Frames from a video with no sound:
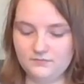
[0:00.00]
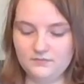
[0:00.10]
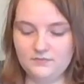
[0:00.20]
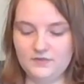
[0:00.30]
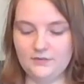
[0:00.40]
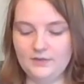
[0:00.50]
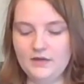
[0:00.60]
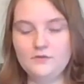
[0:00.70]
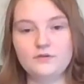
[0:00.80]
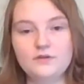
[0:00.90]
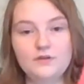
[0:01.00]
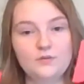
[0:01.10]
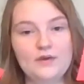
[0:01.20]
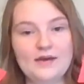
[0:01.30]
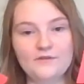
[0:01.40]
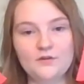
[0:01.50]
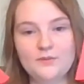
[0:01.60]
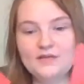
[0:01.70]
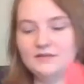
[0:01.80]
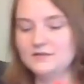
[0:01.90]
There we go. We have our
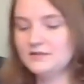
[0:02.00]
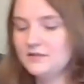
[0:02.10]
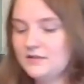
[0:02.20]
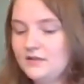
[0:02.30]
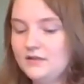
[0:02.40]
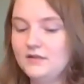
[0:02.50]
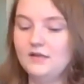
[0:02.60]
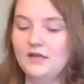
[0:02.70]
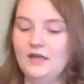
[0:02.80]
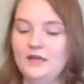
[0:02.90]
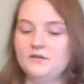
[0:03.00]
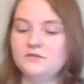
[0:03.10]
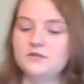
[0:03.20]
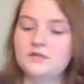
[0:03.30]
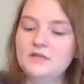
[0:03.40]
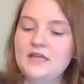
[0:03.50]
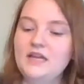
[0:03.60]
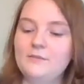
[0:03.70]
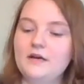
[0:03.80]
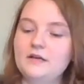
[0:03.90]
wings. And
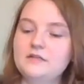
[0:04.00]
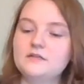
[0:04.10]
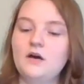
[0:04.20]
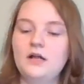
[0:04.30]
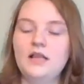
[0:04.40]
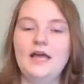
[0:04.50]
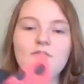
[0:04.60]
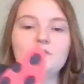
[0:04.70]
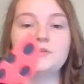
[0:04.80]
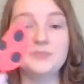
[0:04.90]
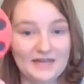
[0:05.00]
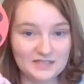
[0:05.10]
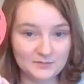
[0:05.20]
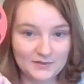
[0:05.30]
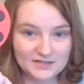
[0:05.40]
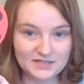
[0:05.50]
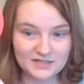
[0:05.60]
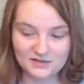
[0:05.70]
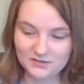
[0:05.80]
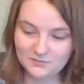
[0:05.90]
ladybugs all have the black spots
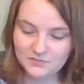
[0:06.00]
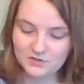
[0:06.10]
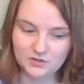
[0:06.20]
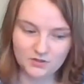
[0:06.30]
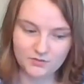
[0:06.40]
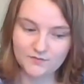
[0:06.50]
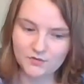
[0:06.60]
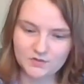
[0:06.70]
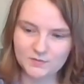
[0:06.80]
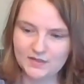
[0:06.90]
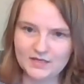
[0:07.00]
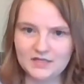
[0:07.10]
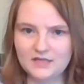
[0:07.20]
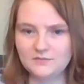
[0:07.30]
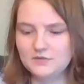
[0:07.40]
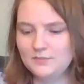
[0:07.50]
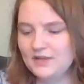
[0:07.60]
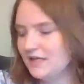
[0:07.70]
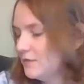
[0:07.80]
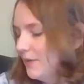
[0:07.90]
on them, so of course we gotta get them some
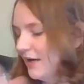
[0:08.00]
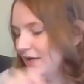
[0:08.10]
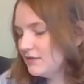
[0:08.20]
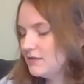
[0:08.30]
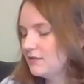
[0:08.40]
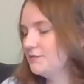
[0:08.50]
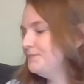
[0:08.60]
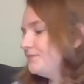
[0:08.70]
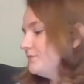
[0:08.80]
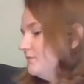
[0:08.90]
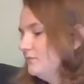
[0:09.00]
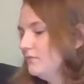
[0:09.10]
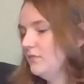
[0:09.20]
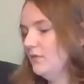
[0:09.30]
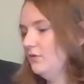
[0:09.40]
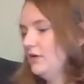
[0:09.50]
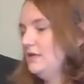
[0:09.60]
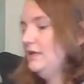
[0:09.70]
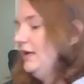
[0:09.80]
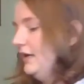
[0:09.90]
black spots.
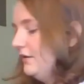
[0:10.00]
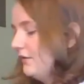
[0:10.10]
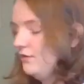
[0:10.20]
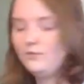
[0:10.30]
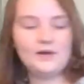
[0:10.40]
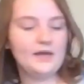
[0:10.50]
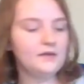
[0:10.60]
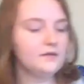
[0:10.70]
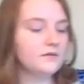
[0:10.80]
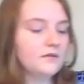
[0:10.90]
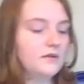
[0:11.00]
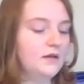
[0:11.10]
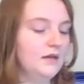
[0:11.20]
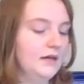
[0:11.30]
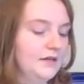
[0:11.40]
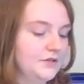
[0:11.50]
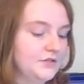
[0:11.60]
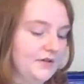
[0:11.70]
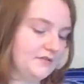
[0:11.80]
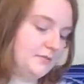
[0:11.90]
Get that out of the way. I
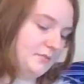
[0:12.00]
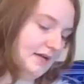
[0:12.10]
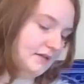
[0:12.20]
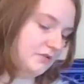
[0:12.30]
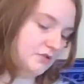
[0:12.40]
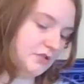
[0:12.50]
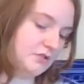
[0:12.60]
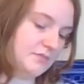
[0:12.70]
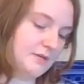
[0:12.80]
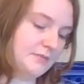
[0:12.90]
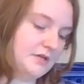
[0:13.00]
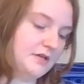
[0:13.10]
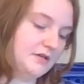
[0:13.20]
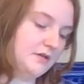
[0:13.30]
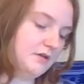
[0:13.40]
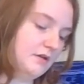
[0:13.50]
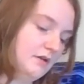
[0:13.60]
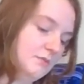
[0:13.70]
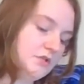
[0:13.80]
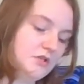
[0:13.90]
also have some black construction paper here. I'm
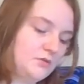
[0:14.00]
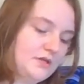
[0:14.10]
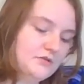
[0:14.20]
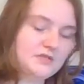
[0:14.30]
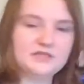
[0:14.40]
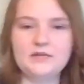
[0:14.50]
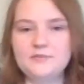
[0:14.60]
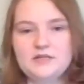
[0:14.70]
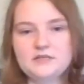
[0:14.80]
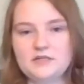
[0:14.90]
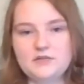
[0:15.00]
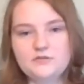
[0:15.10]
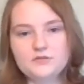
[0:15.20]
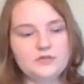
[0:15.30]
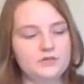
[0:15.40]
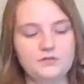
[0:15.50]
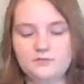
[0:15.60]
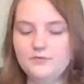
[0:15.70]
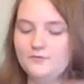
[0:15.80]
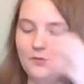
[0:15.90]
just gonna reuse the same piece that I used
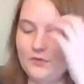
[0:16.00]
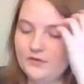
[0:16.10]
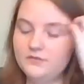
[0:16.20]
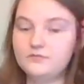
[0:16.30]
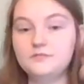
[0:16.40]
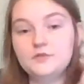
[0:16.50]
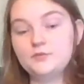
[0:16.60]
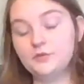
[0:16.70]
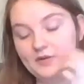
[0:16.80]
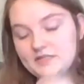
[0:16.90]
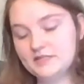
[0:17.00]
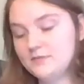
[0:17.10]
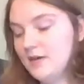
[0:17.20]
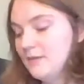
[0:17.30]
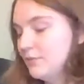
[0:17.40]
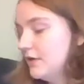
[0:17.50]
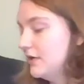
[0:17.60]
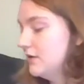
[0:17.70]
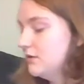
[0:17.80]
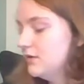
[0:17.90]
before. Don't want to waste any paper
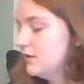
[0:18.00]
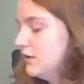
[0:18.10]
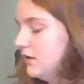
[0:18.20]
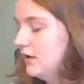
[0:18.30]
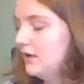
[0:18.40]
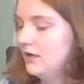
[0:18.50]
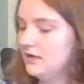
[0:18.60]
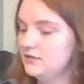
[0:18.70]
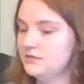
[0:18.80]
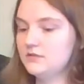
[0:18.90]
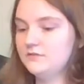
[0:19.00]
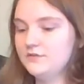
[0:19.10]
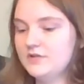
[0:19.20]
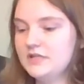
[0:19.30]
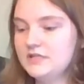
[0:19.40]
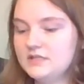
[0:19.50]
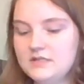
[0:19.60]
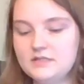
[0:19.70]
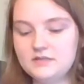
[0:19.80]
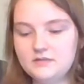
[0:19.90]
here. And for this,
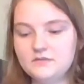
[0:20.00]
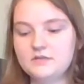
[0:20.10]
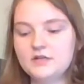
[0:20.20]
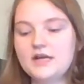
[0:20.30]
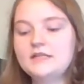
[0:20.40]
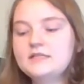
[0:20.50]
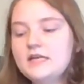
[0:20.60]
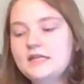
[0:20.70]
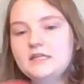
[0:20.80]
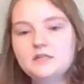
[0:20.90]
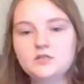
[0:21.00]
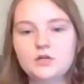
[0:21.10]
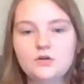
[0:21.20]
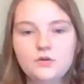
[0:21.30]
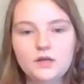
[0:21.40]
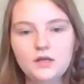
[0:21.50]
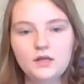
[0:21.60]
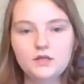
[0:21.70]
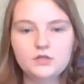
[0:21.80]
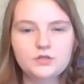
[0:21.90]
they're kind of tiny, so
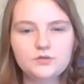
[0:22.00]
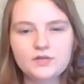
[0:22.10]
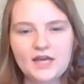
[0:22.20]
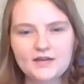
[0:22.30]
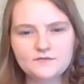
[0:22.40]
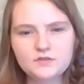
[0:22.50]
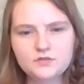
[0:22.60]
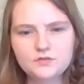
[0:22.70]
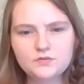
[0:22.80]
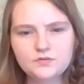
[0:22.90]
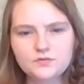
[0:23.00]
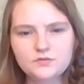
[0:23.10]
you don't have to